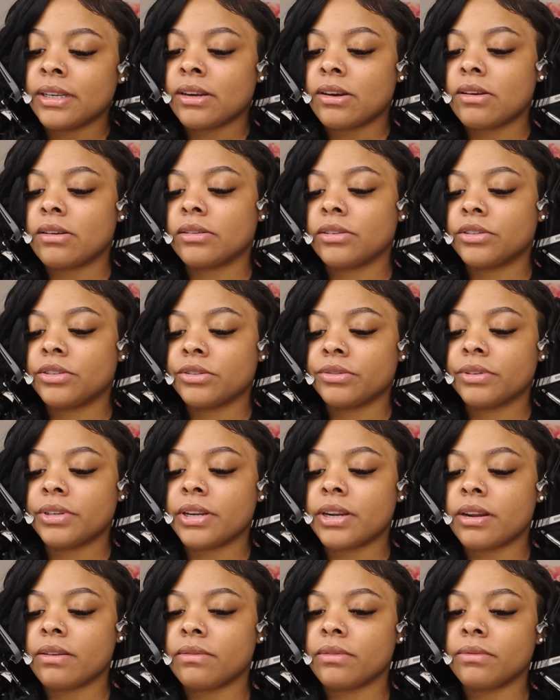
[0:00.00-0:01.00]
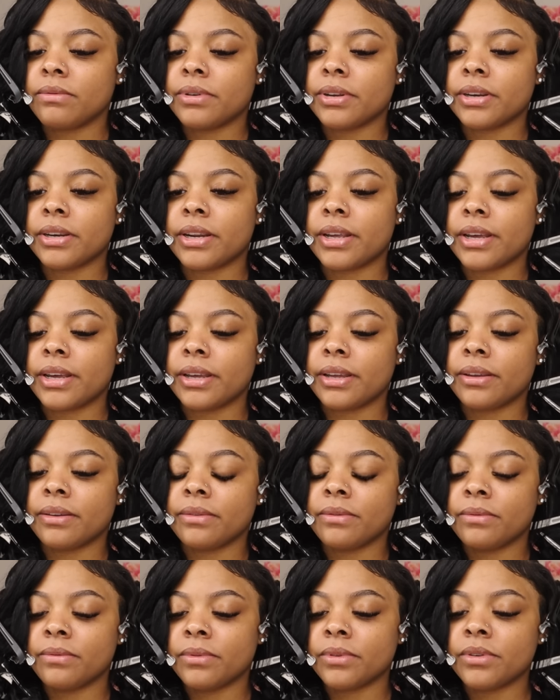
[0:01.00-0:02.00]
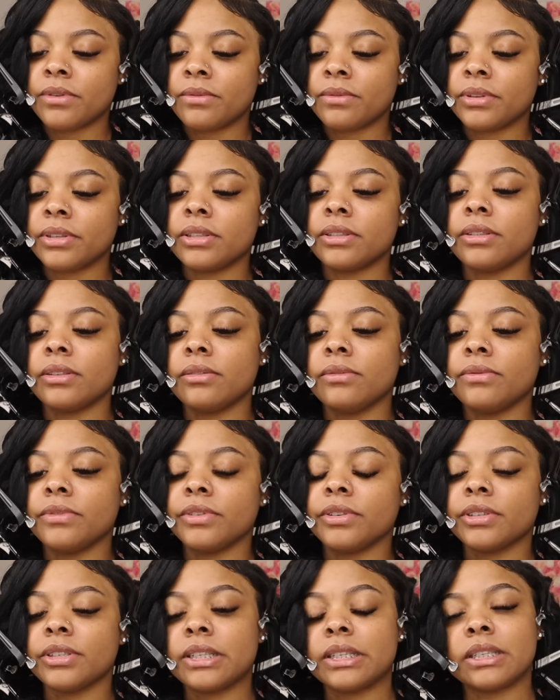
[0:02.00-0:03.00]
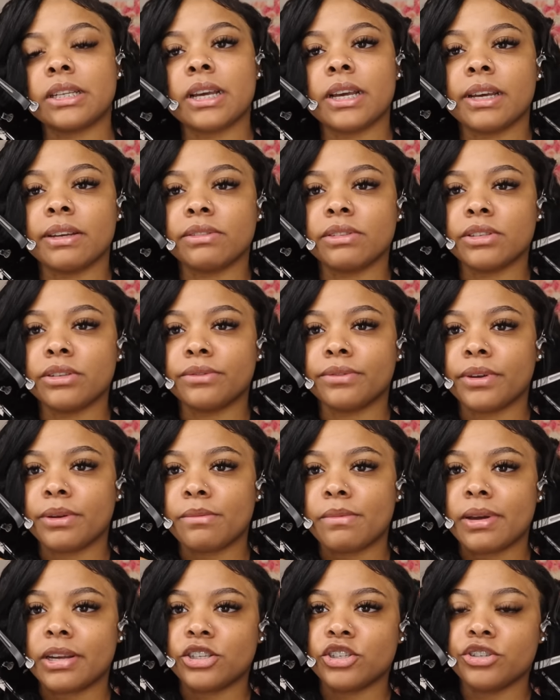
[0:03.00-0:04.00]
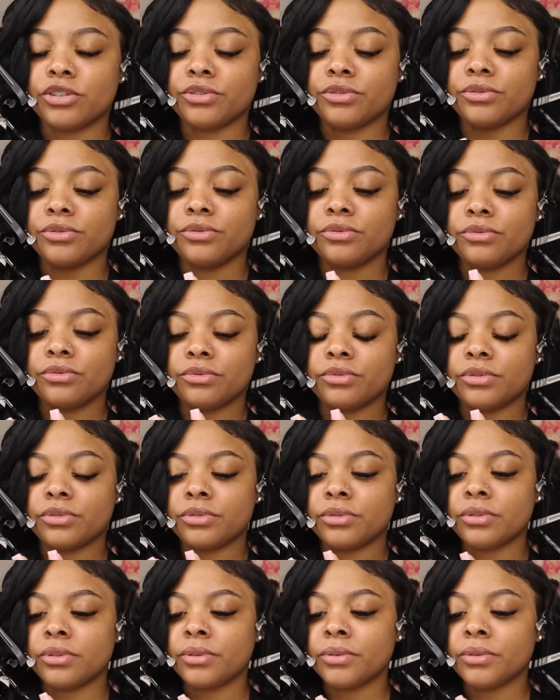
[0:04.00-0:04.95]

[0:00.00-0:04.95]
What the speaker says: All the jewelry that I don't wear today, we're going silver since I have silver in my shoes.